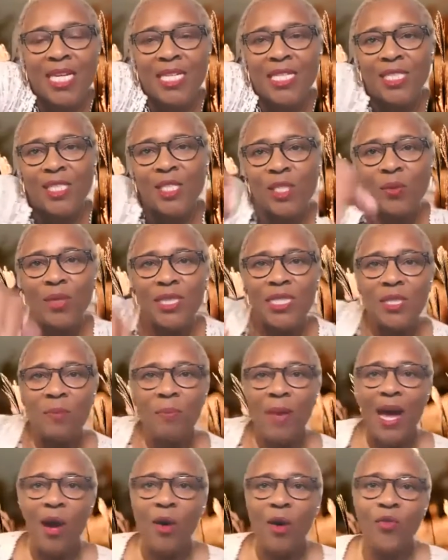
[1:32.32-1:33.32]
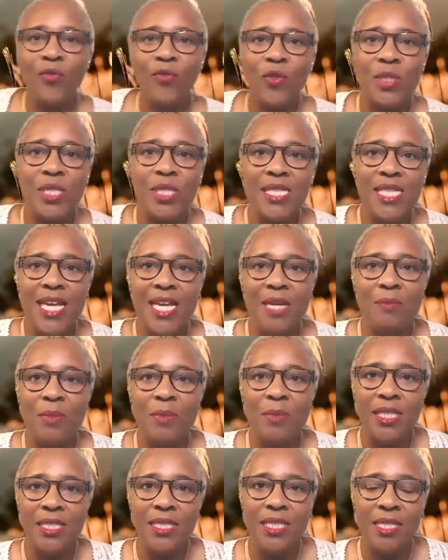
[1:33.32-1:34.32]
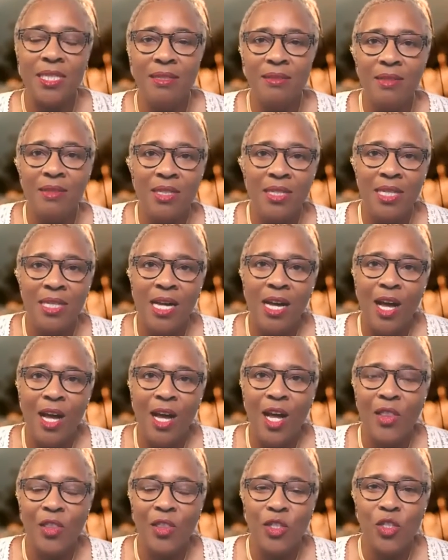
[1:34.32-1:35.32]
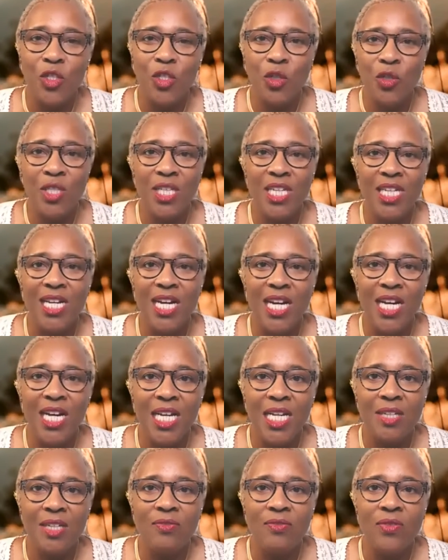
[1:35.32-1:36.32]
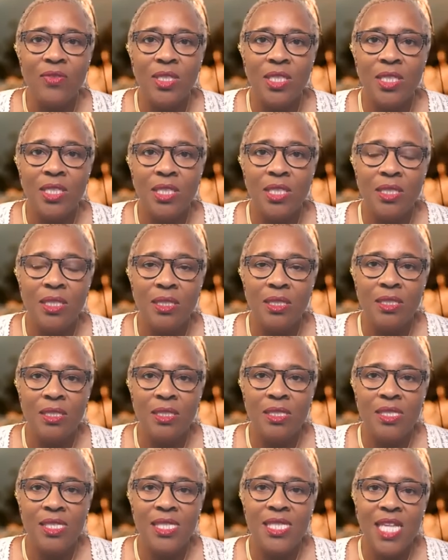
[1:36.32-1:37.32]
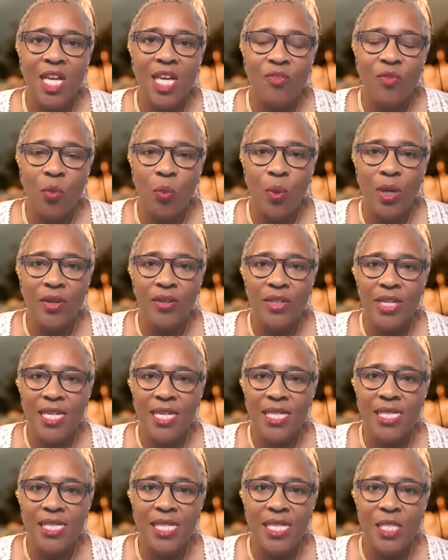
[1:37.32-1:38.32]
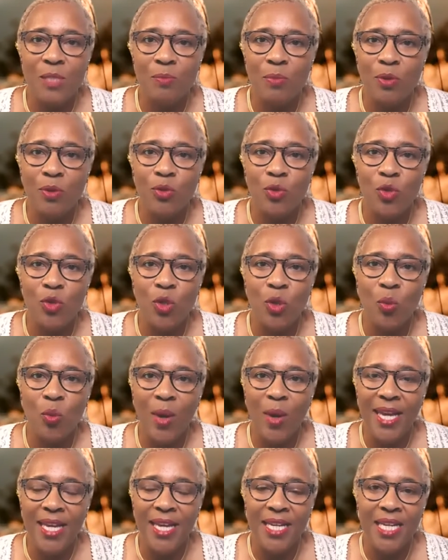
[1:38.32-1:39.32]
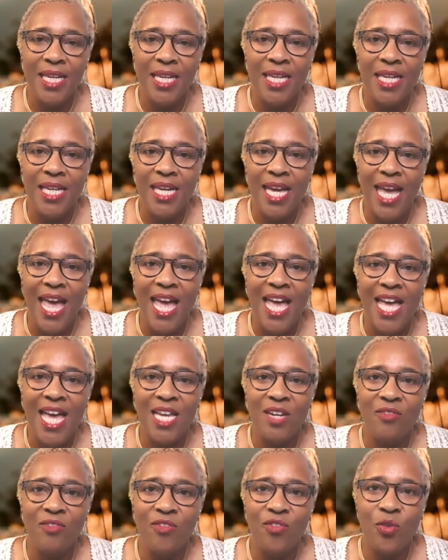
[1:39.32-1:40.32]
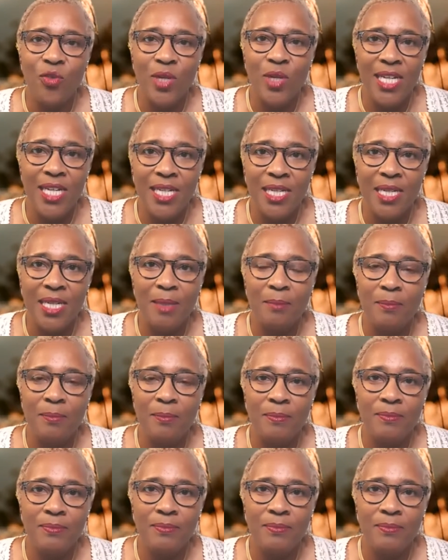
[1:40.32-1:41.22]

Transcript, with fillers: So it's a powerful statement on the journey of self awareness, spiritual awakening, and freedom.